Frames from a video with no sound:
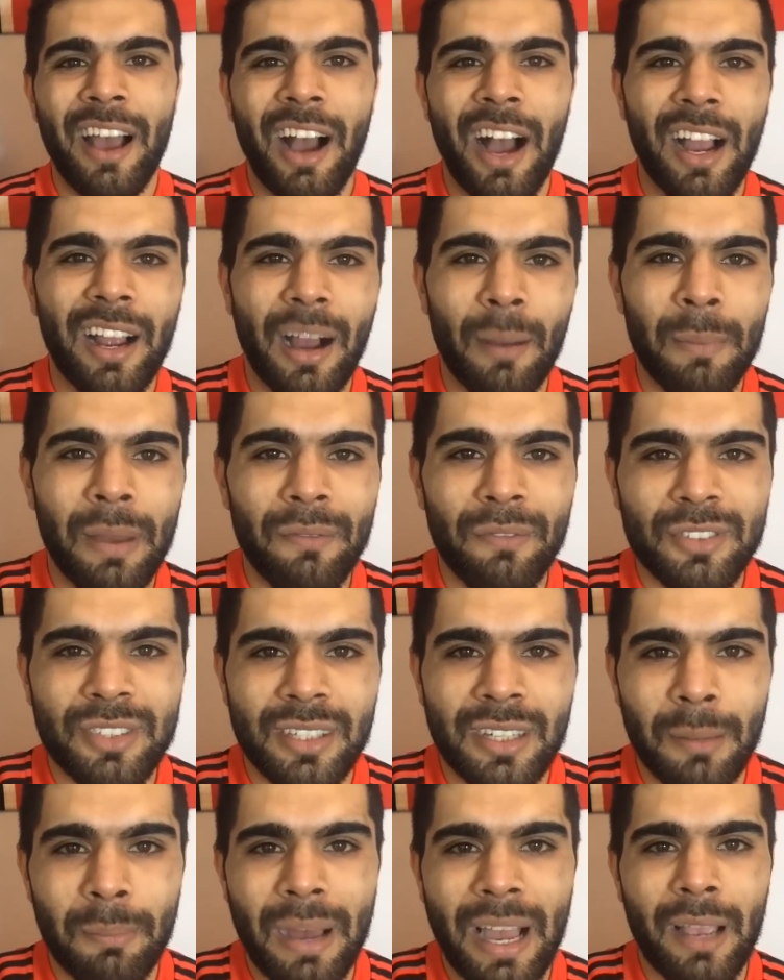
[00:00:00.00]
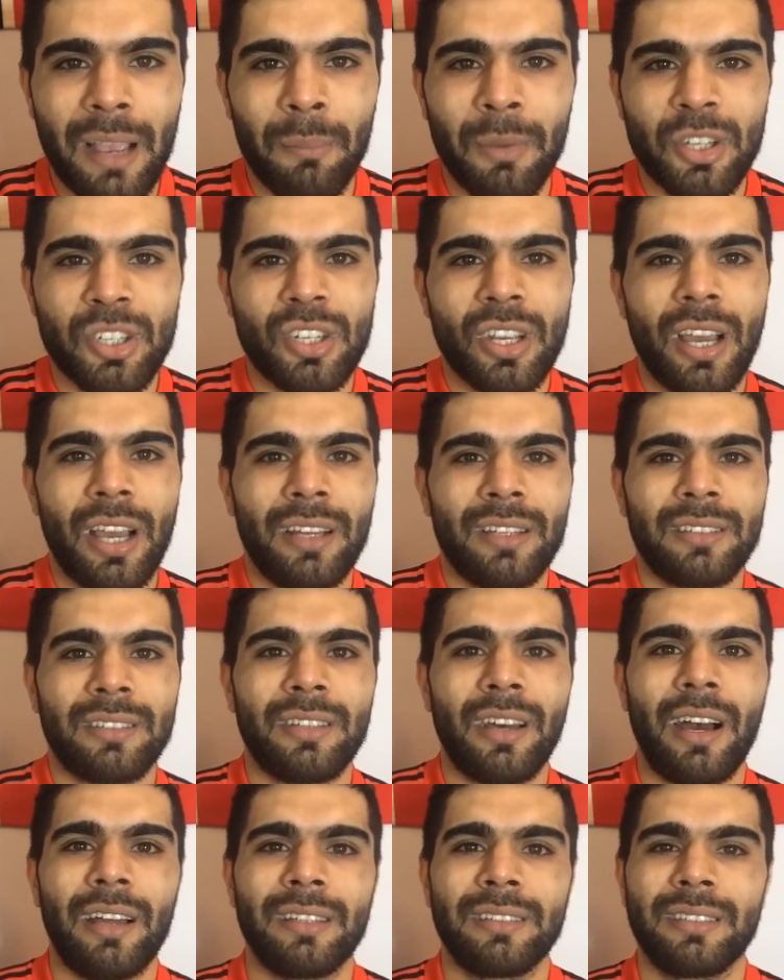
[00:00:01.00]
I got Memphis on the back of my shirt at the
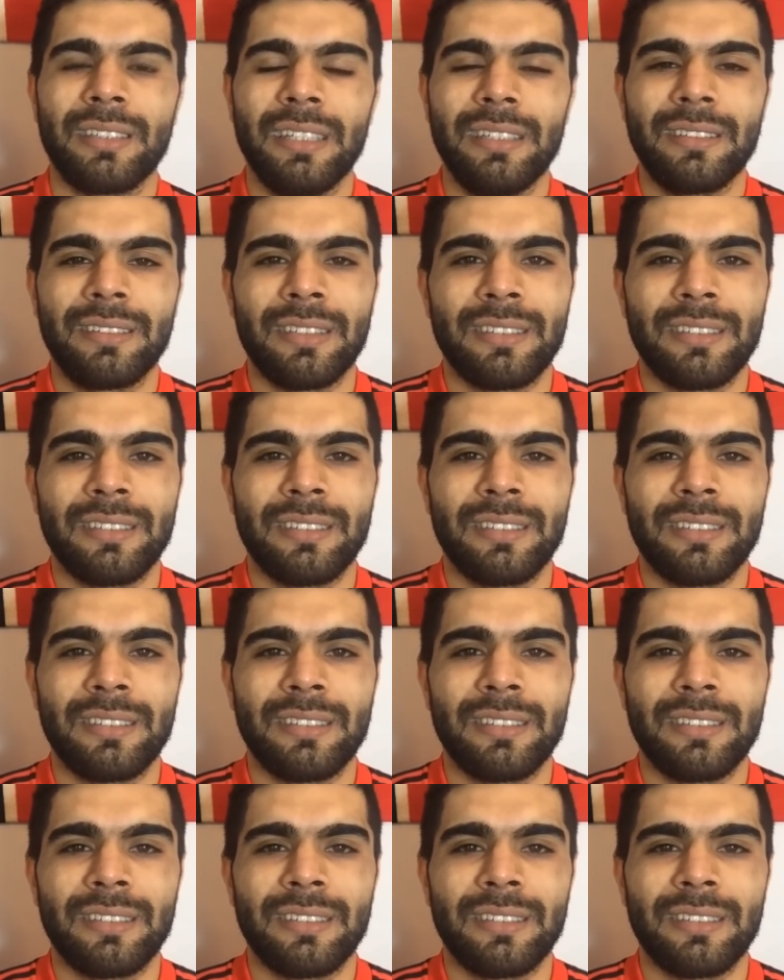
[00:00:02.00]
start of the season,